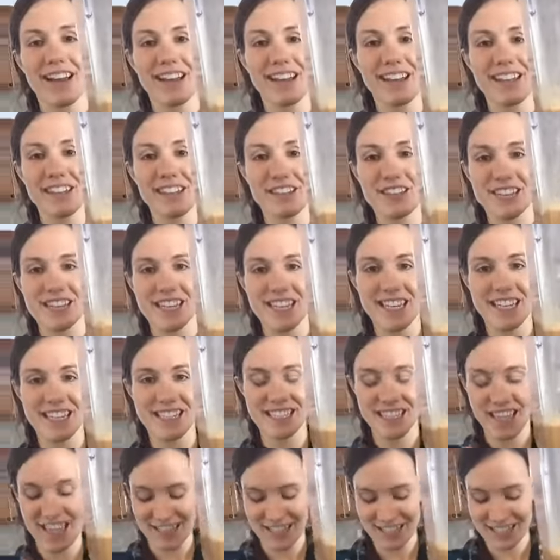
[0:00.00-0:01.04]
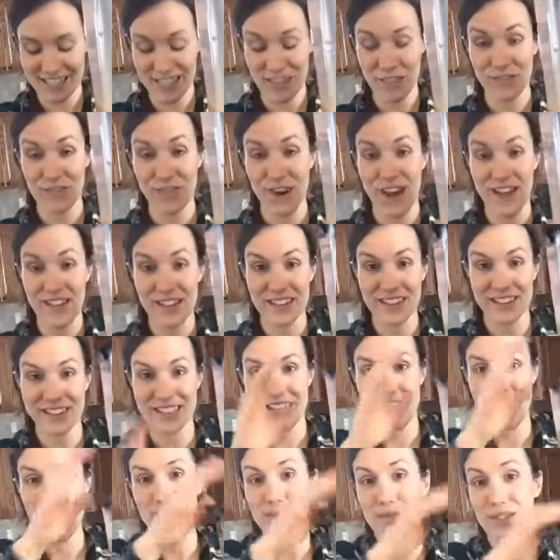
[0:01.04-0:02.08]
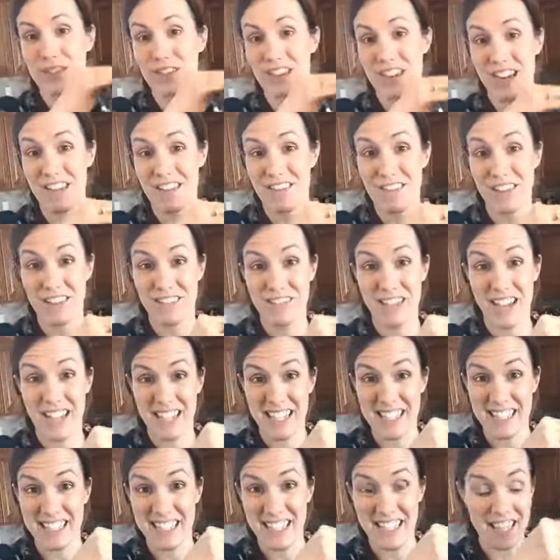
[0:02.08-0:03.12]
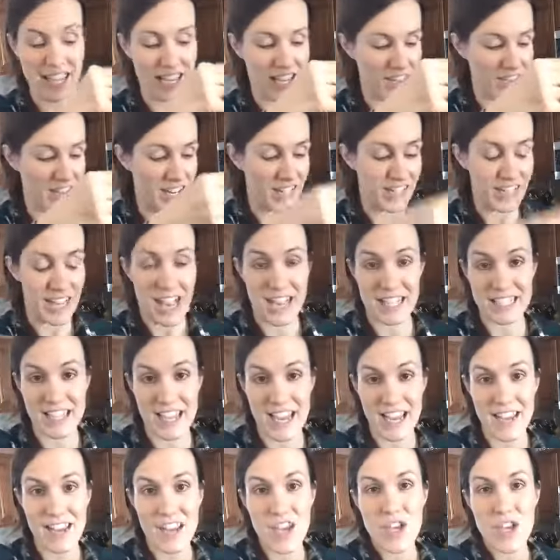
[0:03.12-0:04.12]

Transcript: you see it's got this like froth on the top, so then I feel fancy, like I've got a latte.